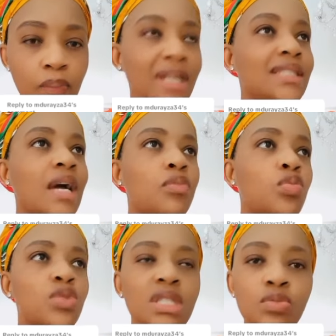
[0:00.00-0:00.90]
But Kamo
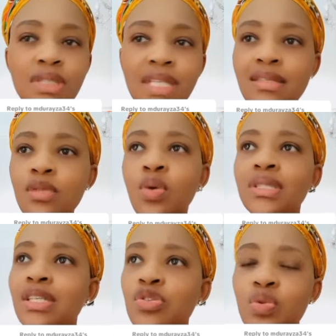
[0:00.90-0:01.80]
Modimo doesn't
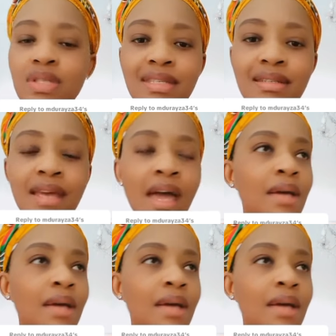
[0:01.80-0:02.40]
want us to sin.